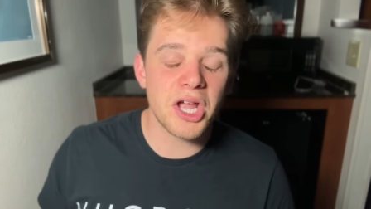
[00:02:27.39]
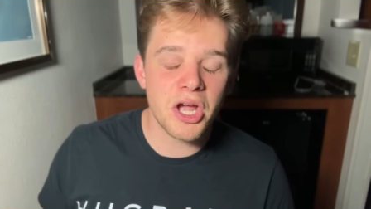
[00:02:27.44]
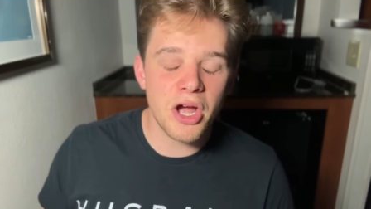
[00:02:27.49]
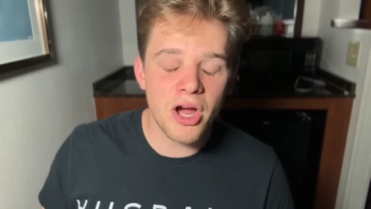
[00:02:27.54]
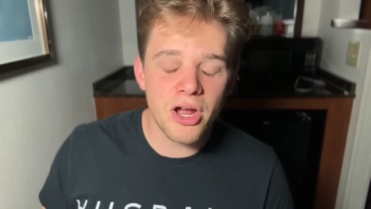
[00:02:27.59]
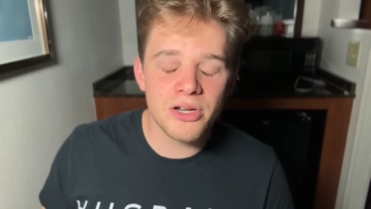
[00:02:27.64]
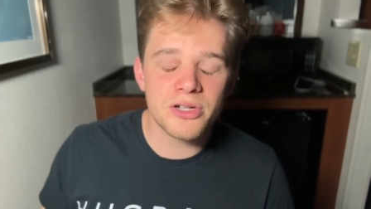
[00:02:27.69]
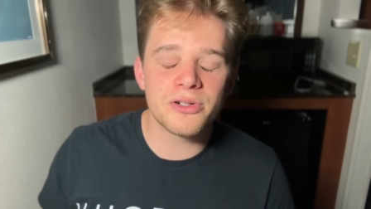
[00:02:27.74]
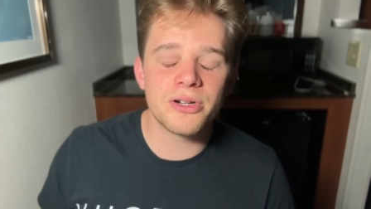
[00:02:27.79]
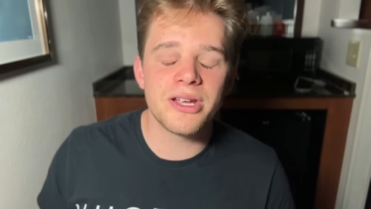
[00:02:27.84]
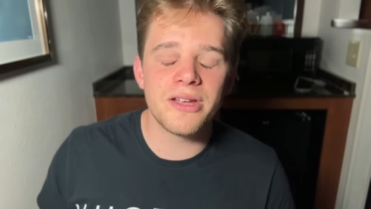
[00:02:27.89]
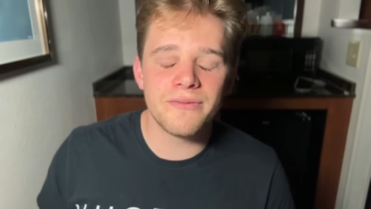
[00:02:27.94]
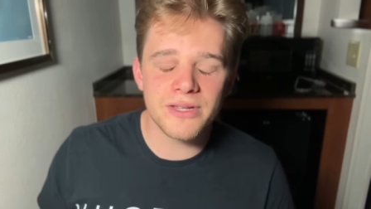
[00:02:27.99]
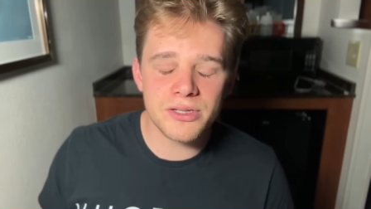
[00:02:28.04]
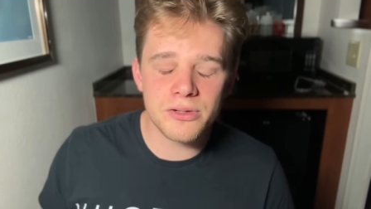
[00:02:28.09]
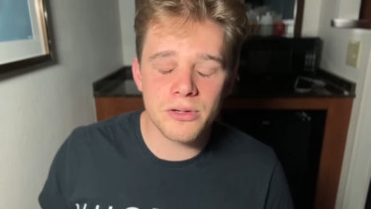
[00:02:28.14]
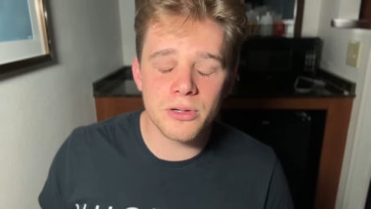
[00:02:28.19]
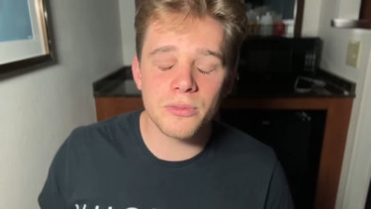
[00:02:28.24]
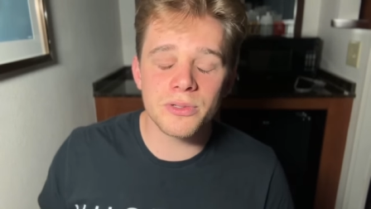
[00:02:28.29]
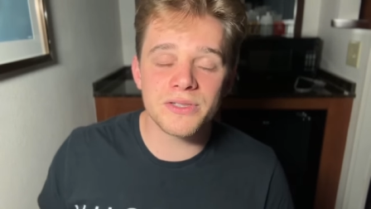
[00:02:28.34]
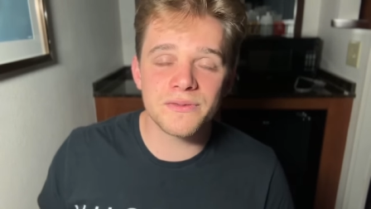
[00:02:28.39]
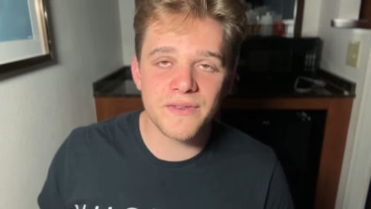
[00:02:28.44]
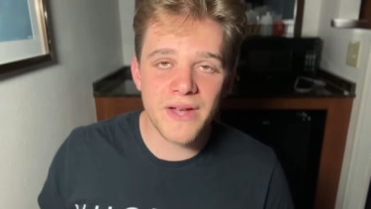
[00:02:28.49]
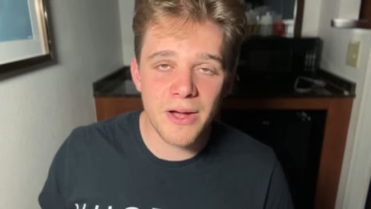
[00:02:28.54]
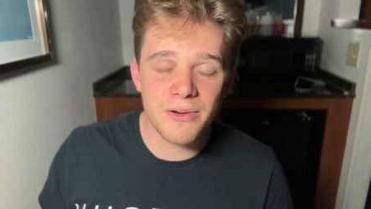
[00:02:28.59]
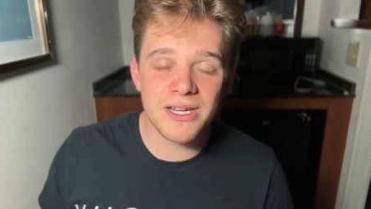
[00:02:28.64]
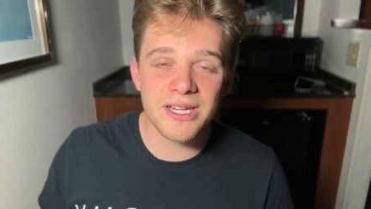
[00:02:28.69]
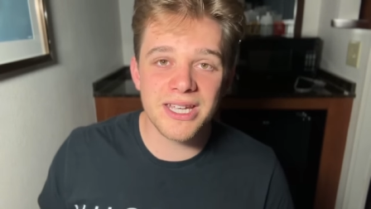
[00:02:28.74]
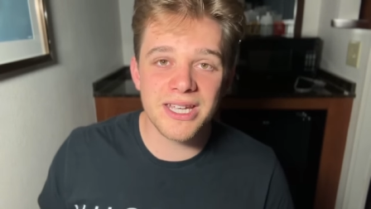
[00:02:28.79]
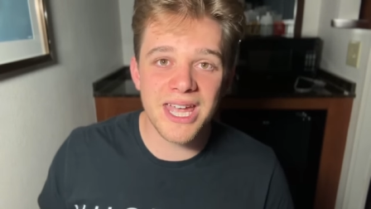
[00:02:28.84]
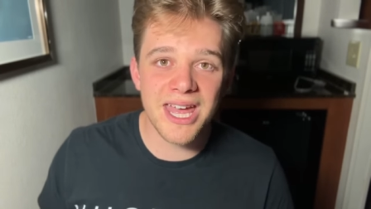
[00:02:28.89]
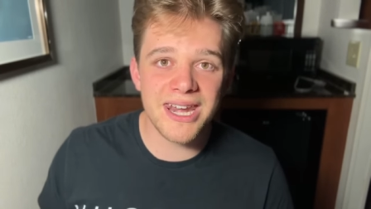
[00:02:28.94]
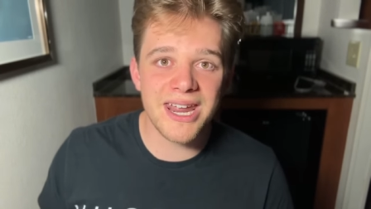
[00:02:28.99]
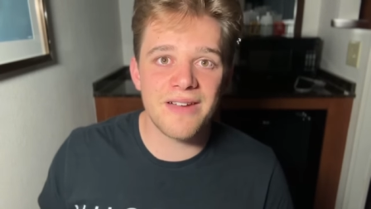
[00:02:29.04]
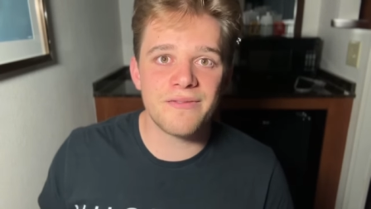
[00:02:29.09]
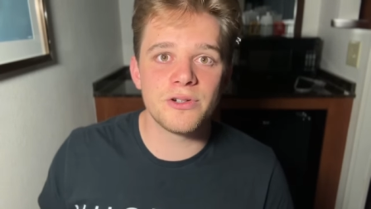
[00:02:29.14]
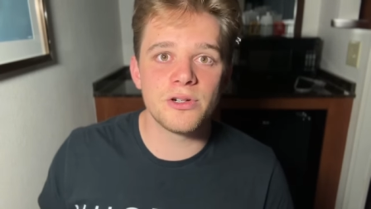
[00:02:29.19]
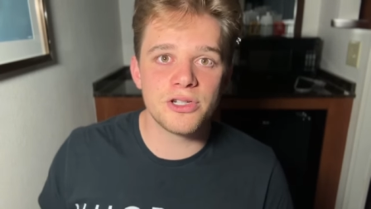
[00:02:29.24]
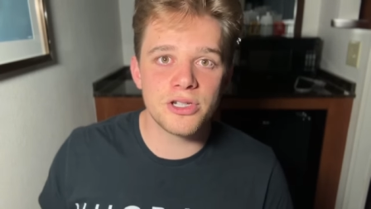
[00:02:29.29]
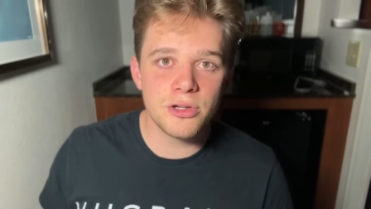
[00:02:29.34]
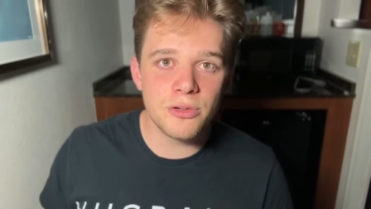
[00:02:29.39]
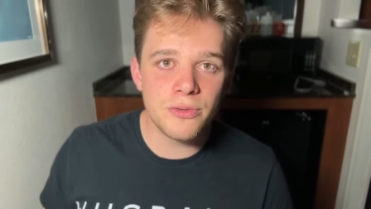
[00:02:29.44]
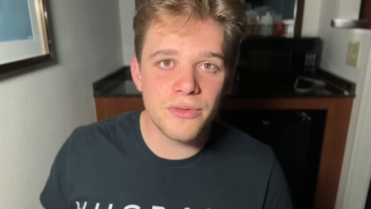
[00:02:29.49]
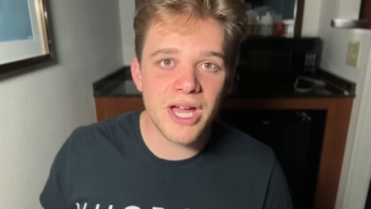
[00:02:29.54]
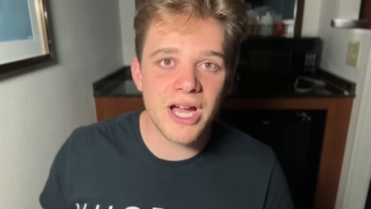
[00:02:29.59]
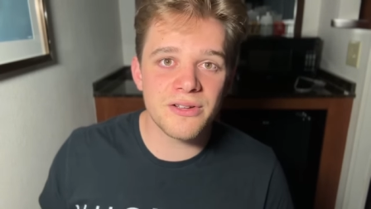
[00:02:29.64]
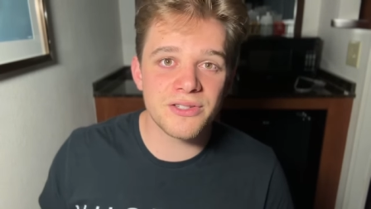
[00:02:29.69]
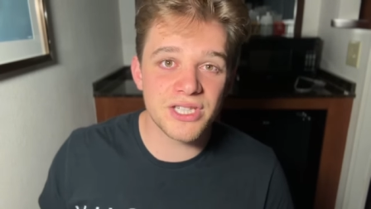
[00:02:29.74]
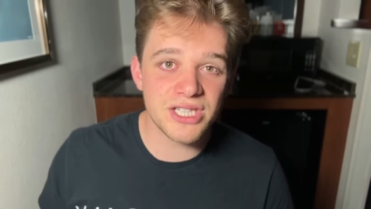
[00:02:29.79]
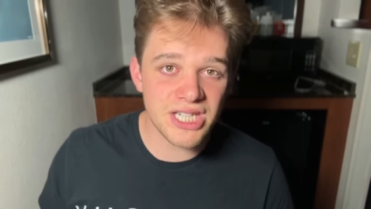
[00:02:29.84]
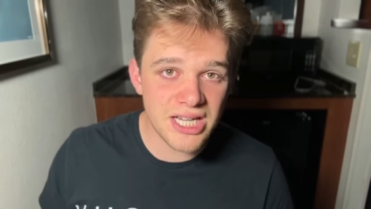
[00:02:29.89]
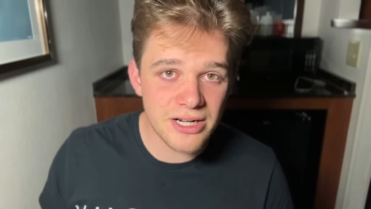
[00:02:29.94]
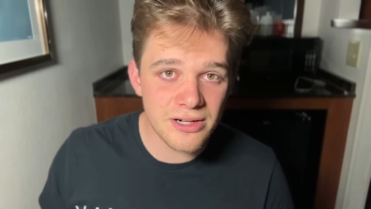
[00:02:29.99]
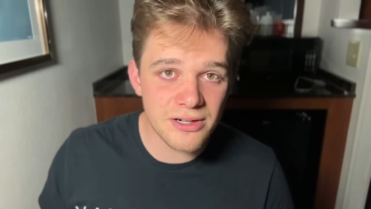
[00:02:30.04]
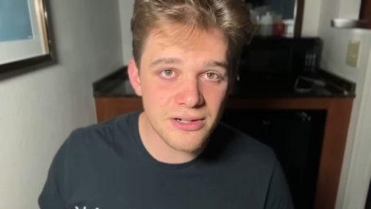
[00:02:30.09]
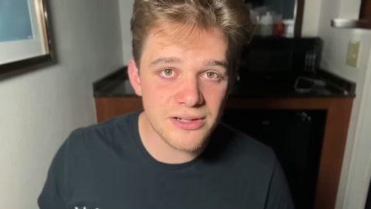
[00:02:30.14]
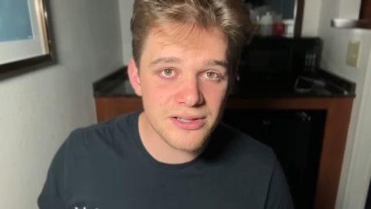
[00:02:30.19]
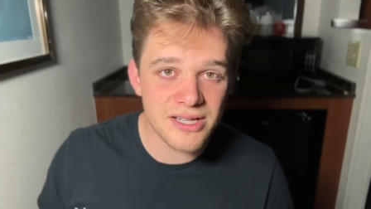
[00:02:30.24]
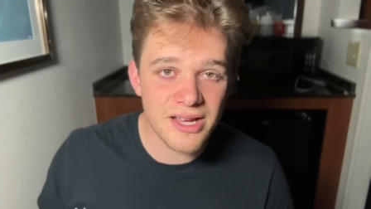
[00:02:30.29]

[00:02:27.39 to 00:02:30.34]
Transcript: country of Israel was founded again after two thousand years,